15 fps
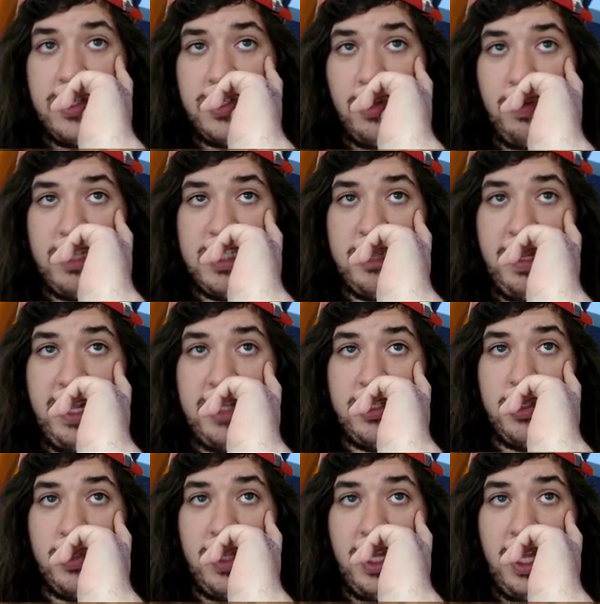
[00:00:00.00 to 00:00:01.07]
So, Muscle Band
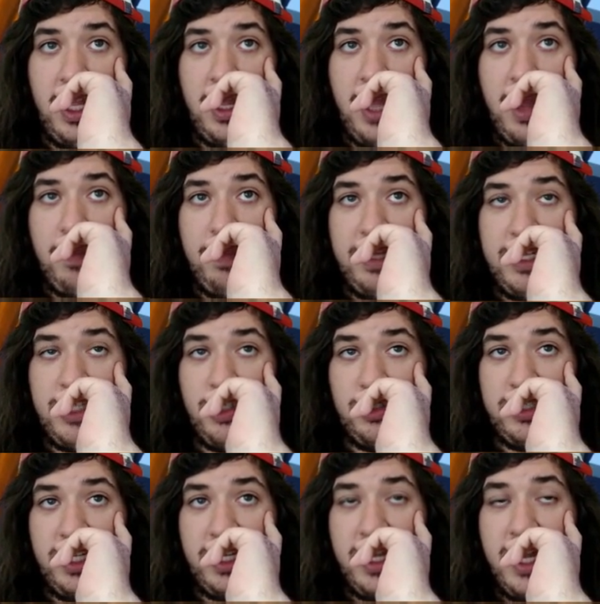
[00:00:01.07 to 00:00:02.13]
to the bench
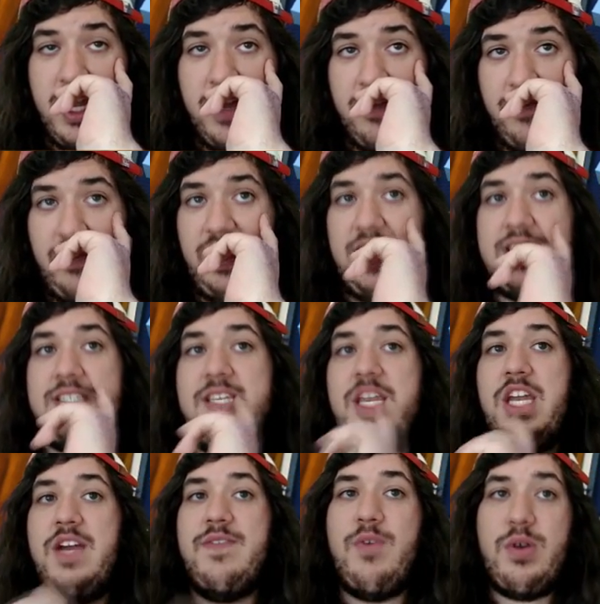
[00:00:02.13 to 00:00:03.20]
Joltik. VS
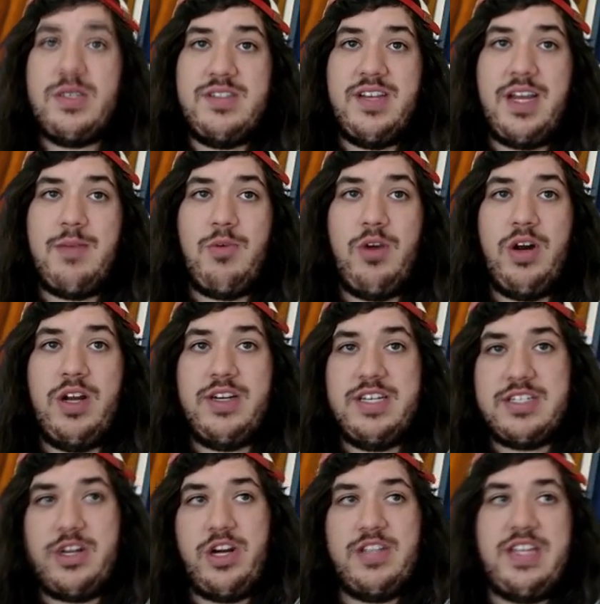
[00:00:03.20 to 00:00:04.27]
Seeker for Sycamore.
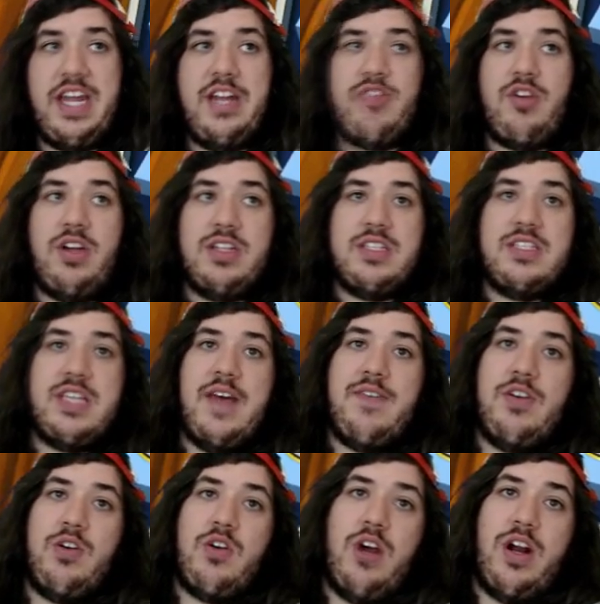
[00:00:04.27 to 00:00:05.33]
Discard his hand, drawn
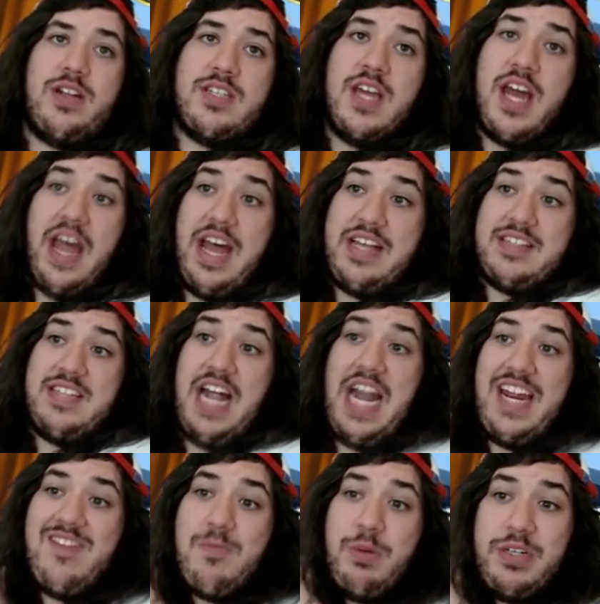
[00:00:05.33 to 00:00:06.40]
7 new cards. Has
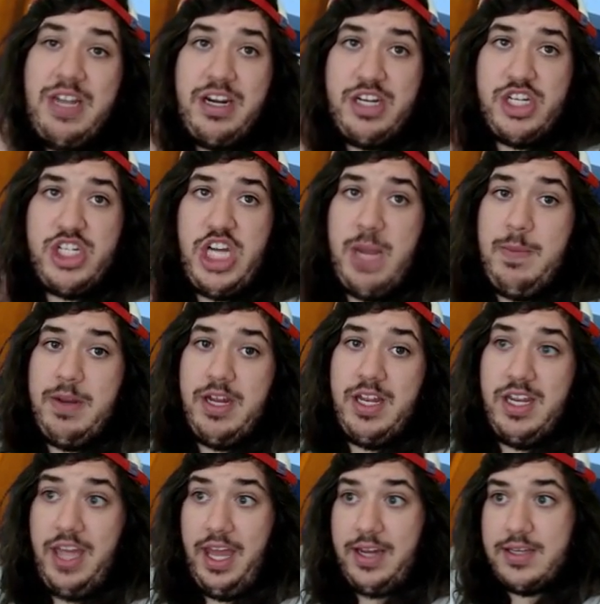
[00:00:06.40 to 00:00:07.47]
not even put down a Shaymin
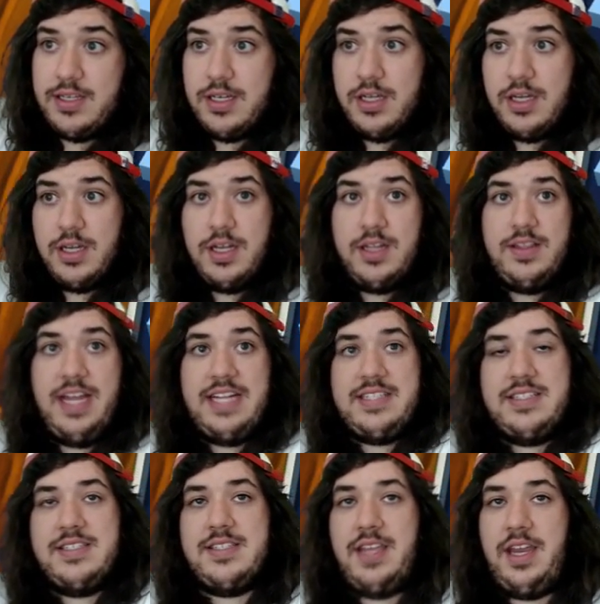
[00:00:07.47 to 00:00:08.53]
yet. That's
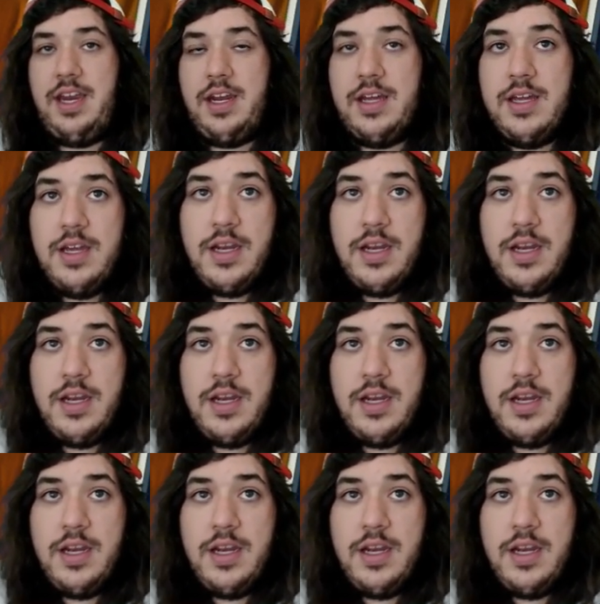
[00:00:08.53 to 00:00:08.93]
insane.